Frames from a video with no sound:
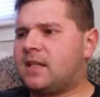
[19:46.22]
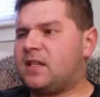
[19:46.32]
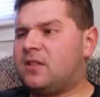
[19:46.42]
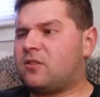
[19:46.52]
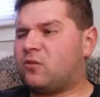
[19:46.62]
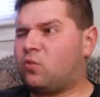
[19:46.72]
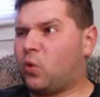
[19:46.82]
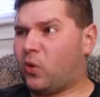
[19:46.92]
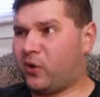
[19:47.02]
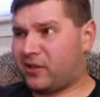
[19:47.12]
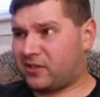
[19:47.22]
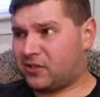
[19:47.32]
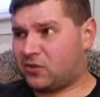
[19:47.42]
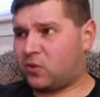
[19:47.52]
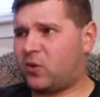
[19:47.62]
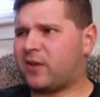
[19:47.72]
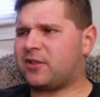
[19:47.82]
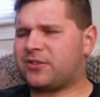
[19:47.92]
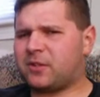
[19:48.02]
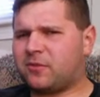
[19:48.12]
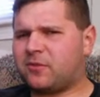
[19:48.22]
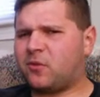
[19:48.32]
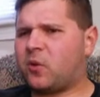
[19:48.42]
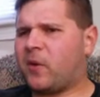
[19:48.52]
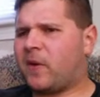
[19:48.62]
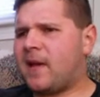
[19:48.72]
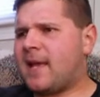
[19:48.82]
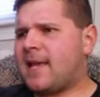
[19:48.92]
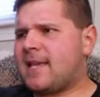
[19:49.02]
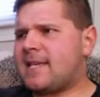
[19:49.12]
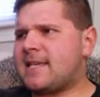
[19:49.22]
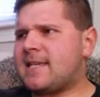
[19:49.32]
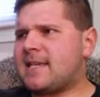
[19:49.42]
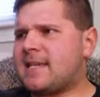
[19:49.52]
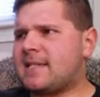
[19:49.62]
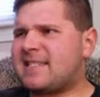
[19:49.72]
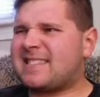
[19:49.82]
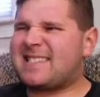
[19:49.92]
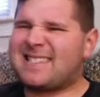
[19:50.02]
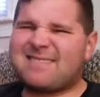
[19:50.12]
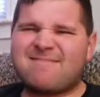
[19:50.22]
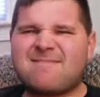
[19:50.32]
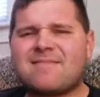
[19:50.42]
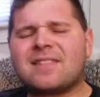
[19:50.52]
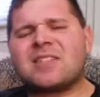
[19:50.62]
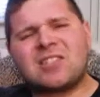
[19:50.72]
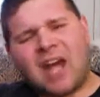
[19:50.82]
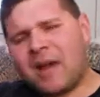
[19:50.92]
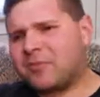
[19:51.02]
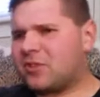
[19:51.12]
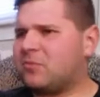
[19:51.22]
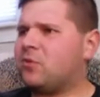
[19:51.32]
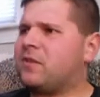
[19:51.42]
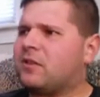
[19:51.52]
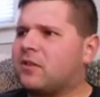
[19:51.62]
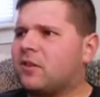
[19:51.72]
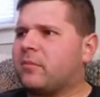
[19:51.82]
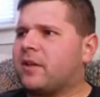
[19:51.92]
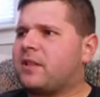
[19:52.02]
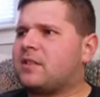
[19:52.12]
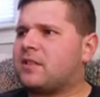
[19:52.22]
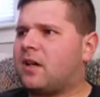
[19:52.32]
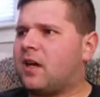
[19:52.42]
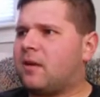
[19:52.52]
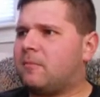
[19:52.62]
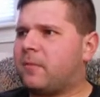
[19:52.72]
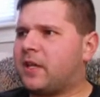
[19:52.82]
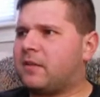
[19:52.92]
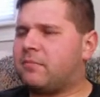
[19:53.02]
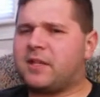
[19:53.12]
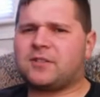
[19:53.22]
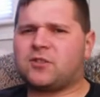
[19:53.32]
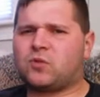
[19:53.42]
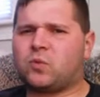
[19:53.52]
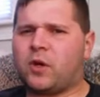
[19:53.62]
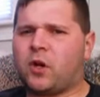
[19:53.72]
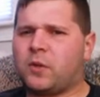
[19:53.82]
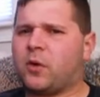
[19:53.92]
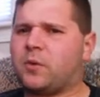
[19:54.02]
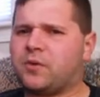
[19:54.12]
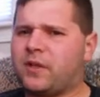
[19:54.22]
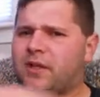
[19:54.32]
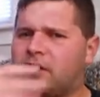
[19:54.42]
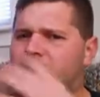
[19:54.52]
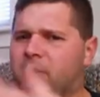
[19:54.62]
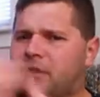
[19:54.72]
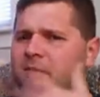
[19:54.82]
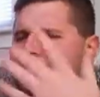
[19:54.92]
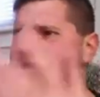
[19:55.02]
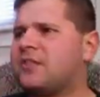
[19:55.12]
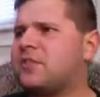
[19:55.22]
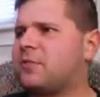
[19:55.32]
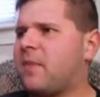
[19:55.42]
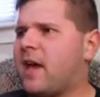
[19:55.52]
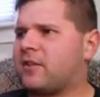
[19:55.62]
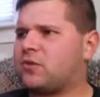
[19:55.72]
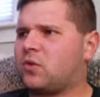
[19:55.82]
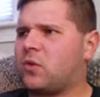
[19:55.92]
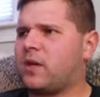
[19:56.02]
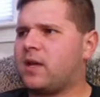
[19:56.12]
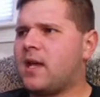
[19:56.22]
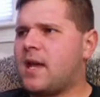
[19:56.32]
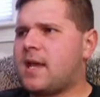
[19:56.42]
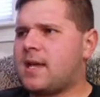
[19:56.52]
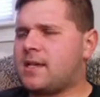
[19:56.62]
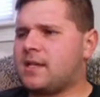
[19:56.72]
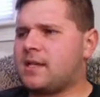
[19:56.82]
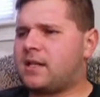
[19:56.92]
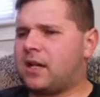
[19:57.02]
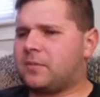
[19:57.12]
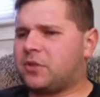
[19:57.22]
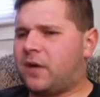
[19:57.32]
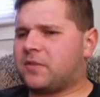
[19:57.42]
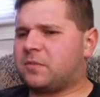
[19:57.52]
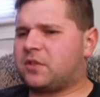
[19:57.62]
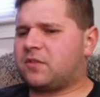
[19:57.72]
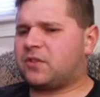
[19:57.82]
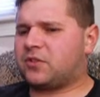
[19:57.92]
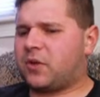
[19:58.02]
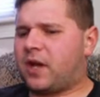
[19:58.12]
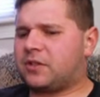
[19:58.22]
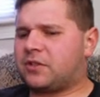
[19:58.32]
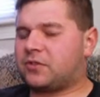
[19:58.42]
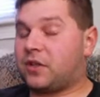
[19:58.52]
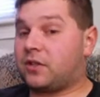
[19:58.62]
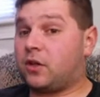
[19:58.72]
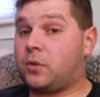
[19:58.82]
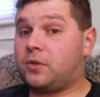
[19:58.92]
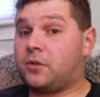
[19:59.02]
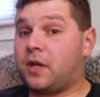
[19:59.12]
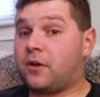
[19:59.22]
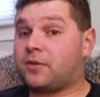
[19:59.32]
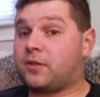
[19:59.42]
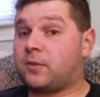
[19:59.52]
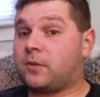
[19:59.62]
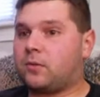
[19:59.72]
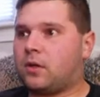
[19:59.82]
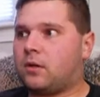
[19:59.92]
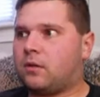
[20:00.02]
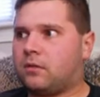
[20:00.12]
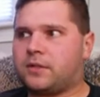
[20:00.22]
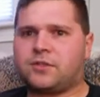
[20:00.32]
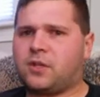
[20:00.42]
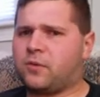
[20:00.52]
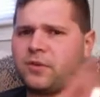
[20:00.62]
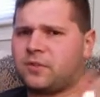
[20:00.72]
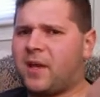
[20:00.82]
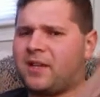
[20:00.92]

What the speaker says: it either works, or as I said before, it stops the movie a little bit. Like bits where we go into like a little bit of the Beast's backstory. it comes off as a bit of a distraction. It's like, oh, a new character element. Well, let's see where this